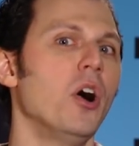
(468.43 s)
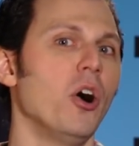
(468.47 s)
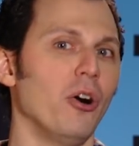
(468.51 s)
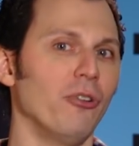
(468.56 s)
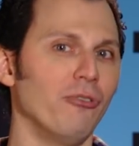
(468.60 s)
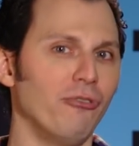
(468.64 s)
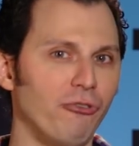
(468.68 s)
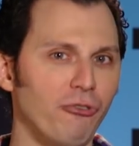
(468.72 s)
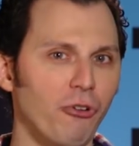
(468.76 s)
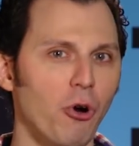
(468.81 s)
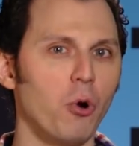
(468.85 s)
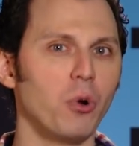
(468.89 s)

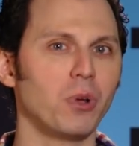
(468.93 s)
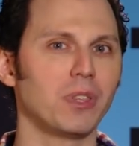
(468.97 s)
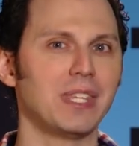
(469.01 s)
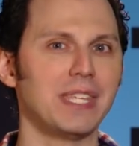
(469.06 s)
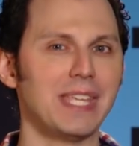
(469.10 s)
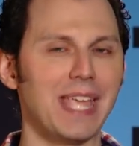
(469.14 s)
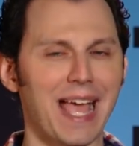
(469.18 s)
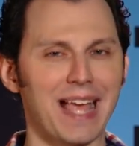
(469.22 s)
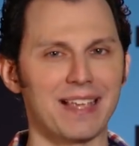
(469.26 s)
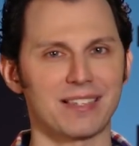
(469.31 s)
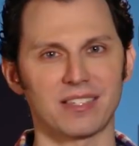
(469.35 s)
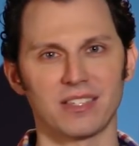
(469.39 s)
evoke
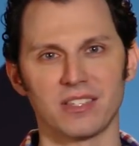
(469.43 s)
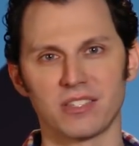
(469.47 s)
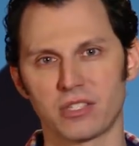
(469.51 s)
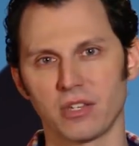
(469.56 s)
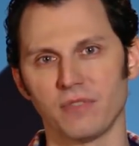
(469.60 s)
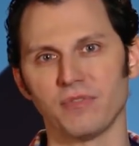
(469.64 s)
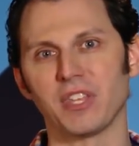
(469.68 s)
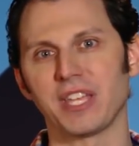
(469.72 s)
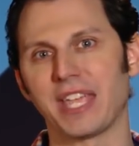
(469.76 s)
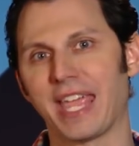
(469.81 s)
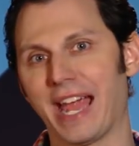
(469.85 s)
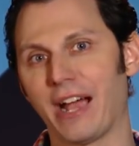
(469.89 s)
the essence
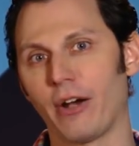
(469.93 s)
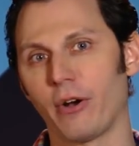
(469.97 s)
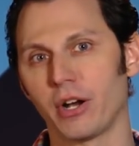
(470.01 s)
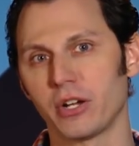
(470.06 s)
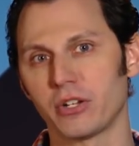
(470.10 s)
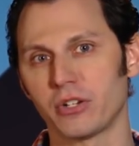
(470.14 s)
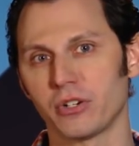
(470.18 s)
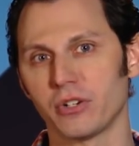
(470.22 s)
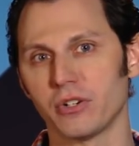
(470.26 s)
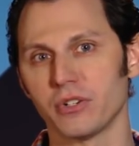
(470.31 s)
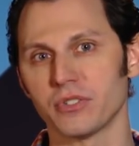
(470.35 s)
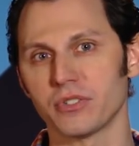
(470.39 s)
of the
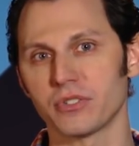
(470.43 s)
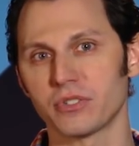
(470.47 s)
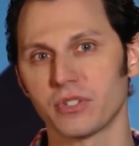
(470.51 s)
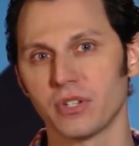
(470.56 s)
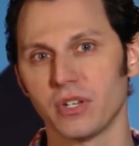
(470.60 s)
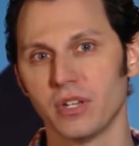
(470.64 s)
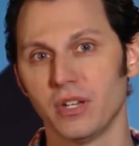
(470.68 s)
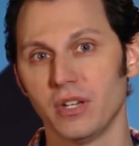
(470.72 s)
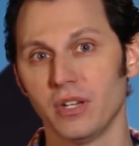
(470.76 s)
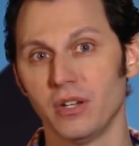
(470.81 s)
characters,